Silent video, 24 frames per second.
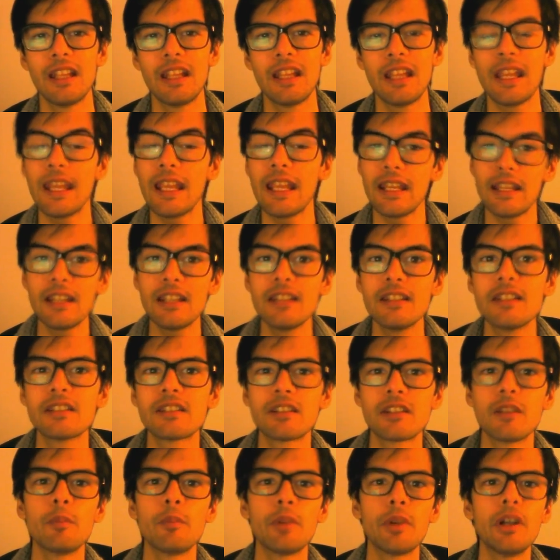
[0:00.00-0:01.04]
it is
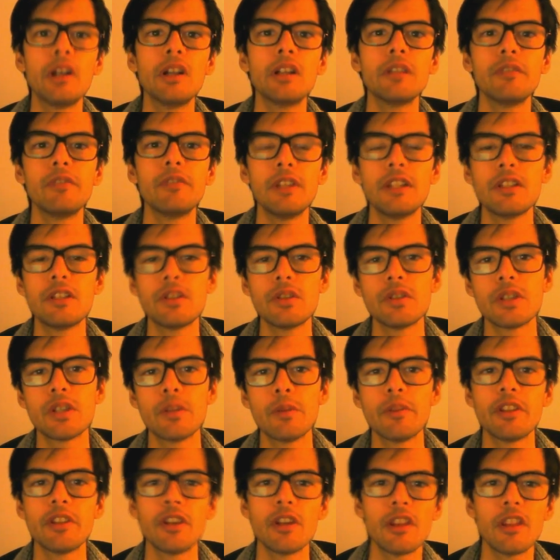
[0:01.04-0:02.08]
comparatively to some
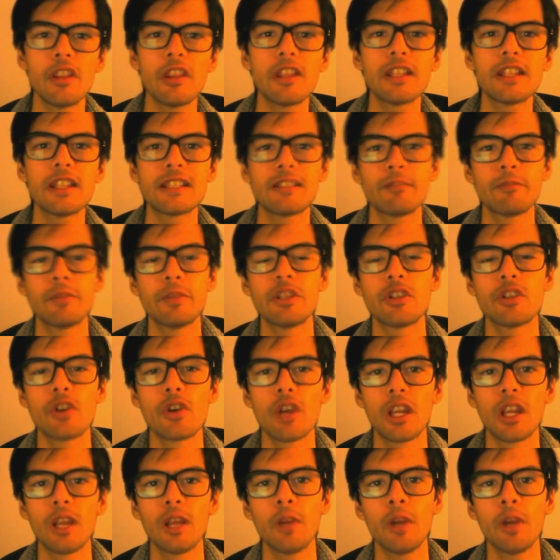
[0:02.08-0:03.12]
of the other things I've been
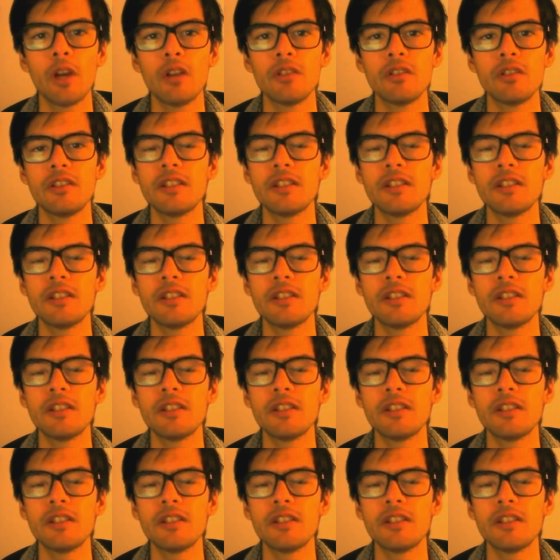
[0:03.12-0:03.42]
talking about.